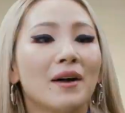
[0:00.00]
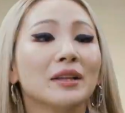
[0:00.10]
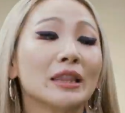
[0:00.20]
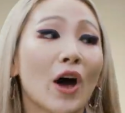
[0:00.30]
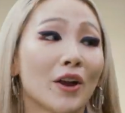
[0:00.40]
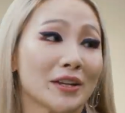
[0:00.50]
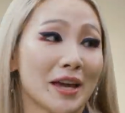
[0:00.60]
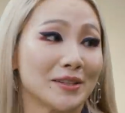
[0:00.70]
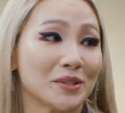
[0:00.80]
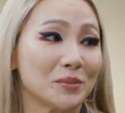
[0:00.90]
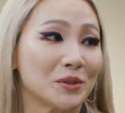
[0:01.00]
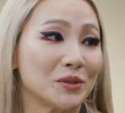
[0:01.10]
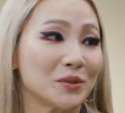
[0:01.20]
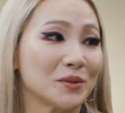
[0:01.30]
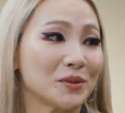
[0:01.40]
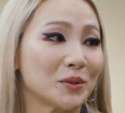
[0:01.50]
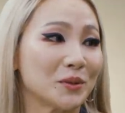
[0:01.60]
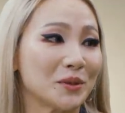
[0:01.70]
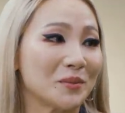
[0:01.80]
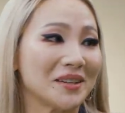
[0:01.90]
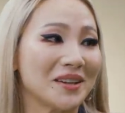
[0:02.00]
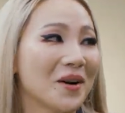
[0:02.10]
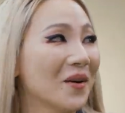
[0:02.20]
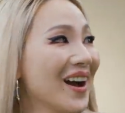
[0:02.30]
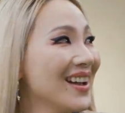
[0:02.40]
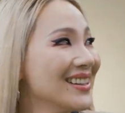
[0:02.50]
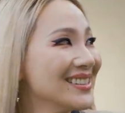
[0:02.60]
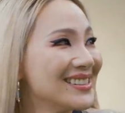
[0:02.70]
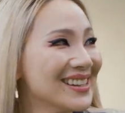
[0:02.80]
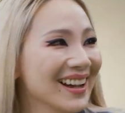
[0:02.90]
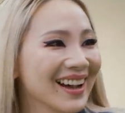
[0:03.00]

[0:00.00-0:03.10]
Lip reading: I have a lot of catch up to do, social media wise.